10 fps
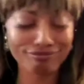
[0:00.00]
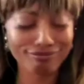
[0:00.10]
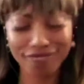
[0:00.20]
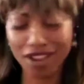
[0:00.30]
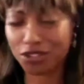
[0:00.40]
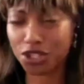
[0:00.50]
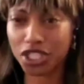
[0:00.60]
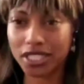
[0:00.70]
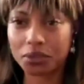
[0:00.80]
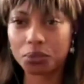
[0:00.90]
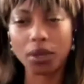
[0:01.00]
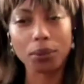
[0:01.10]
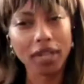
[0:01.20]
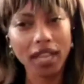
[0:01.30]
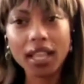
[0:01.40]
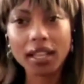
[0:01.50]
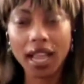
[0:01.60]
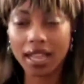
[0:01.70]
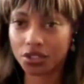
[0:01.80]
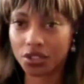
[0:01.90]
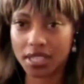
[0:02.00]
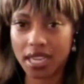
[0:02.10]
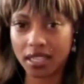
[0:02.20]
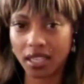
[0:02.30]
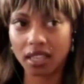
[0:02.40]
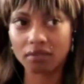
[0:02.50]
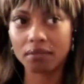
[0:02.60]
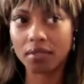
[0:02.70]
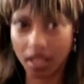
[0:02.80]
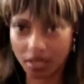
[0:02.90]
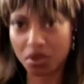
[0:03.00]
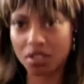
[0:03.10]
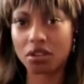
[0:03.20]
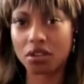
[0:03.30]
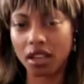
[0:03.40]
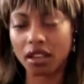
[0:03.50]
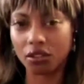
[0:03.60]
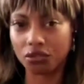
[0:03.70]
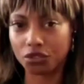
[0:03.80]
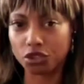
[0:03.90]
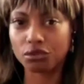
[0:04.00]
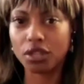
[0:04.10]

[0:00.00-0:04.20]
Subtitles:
Never took it. When I went in, I had to start taking it. That's when I started getting the flu.